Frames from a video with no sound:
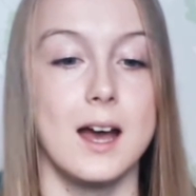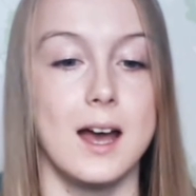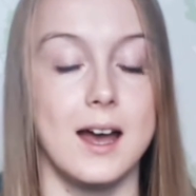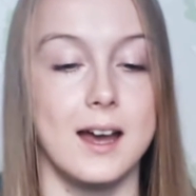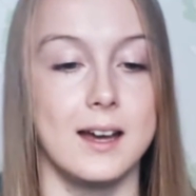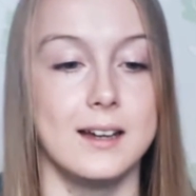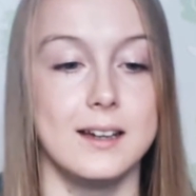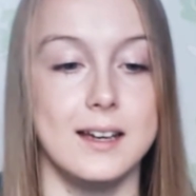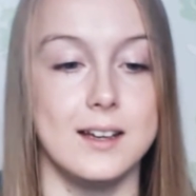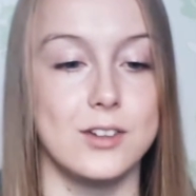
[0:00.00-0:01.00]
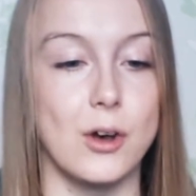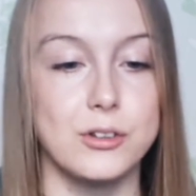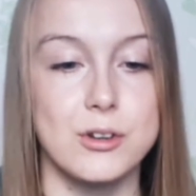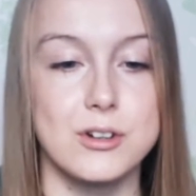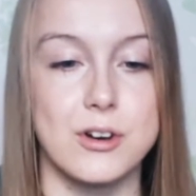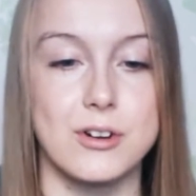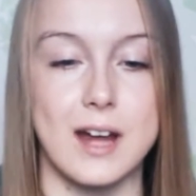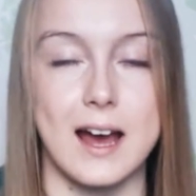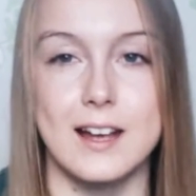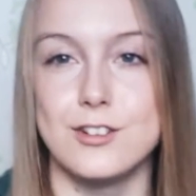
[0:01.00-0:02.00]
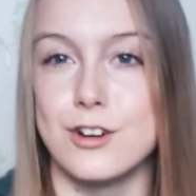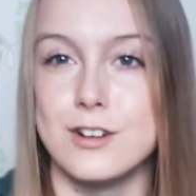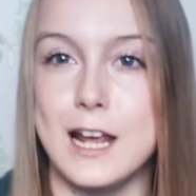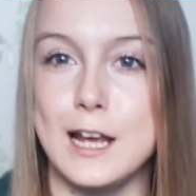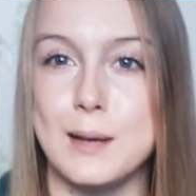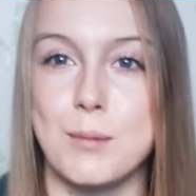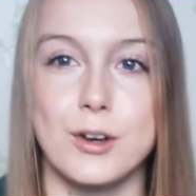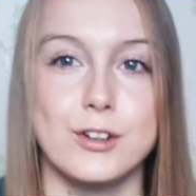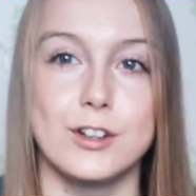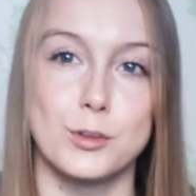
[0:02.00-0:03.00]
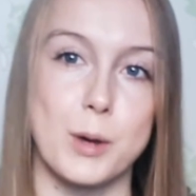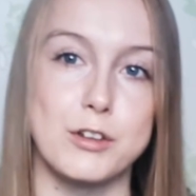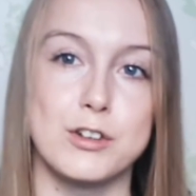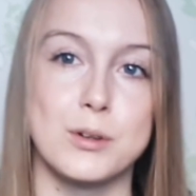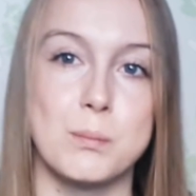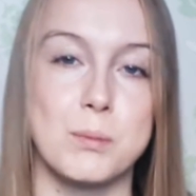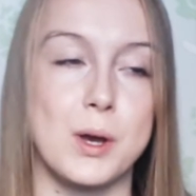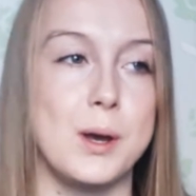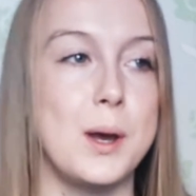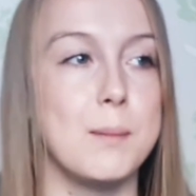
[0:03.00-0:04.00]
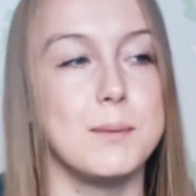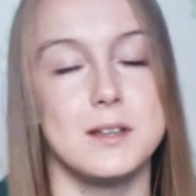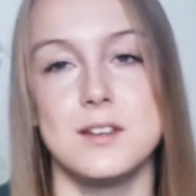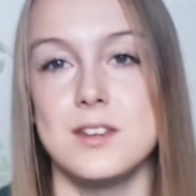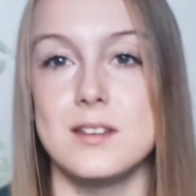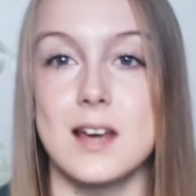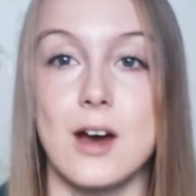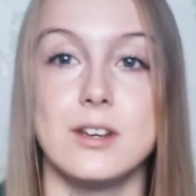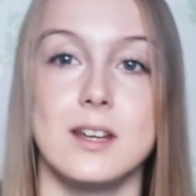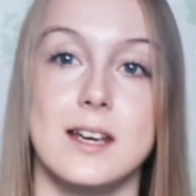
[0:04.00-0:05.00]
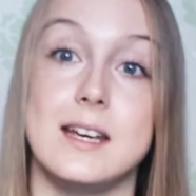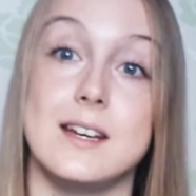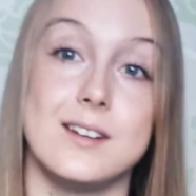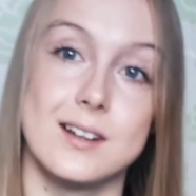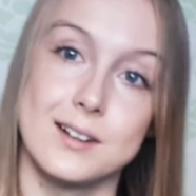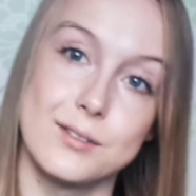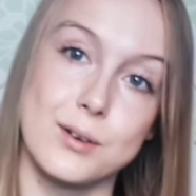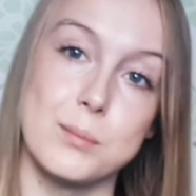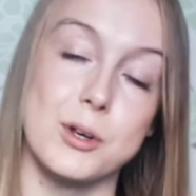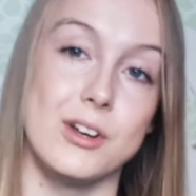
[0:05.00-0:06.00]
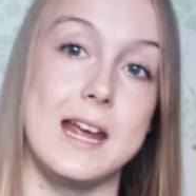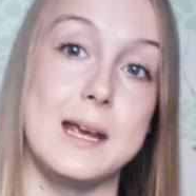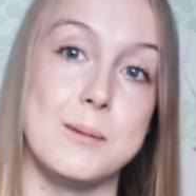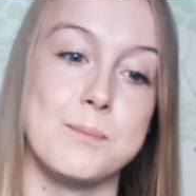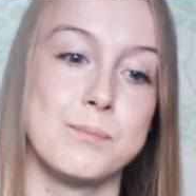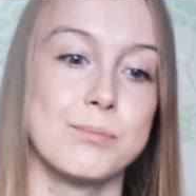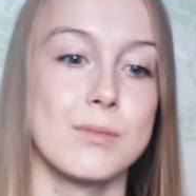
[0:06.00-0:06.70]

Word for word: Uh, it is also known as your name or your expression number because it's calculated from your name.